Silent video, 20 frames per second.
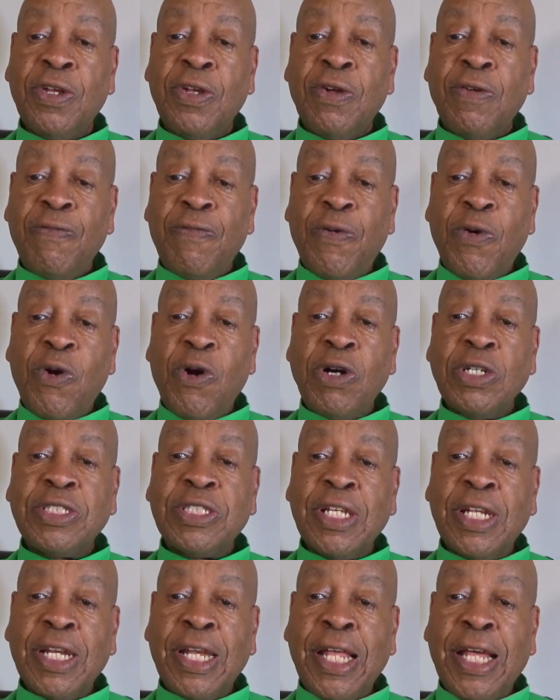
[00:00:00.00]
for
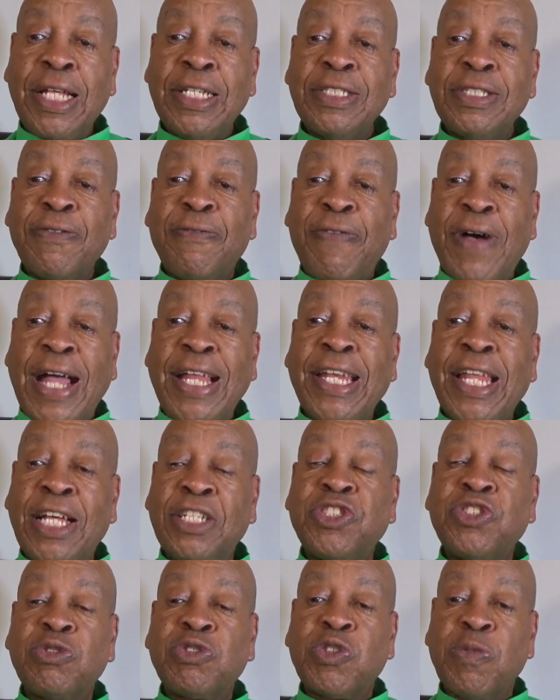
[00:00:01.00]

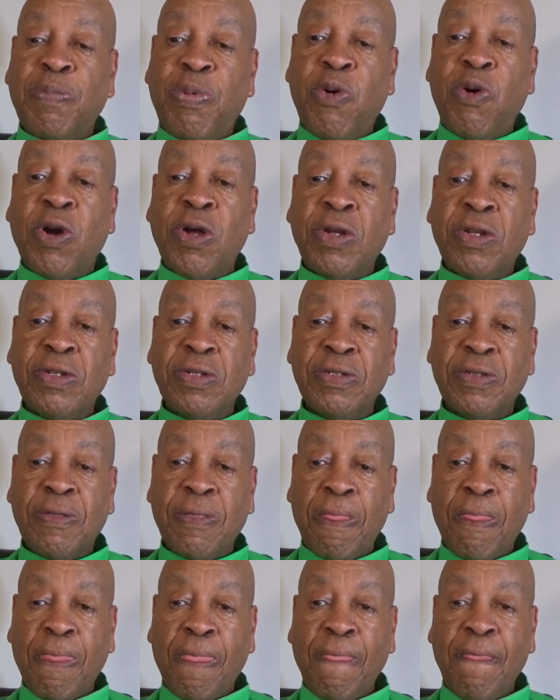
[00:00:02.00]
financial support
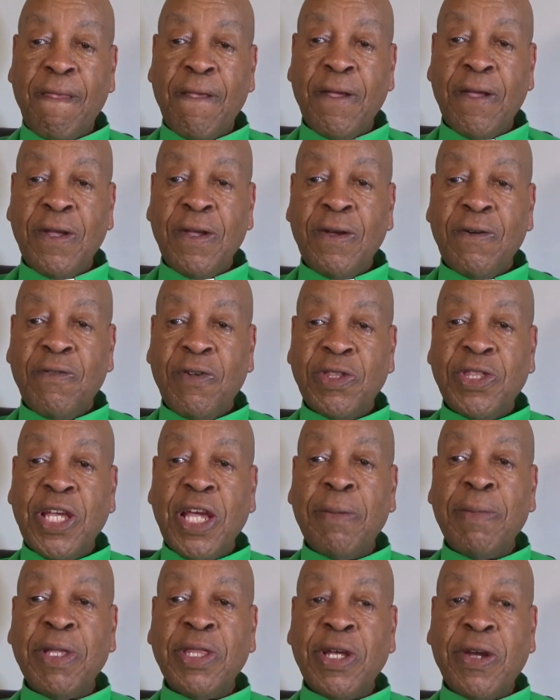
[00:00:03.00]
for
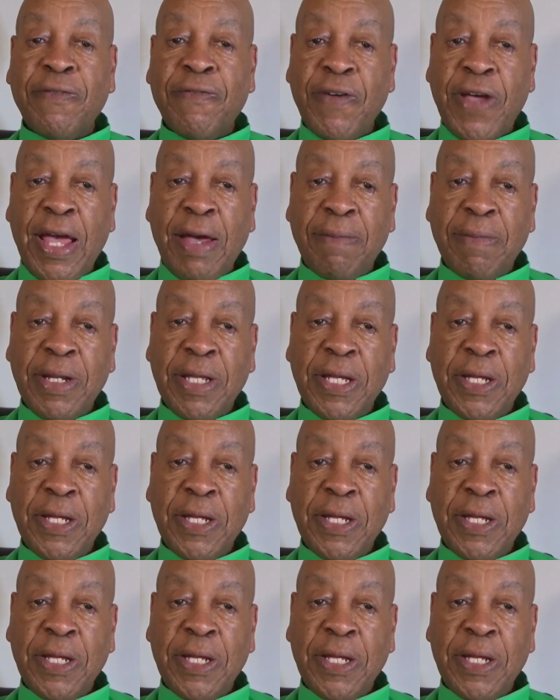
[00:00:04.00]
them and their family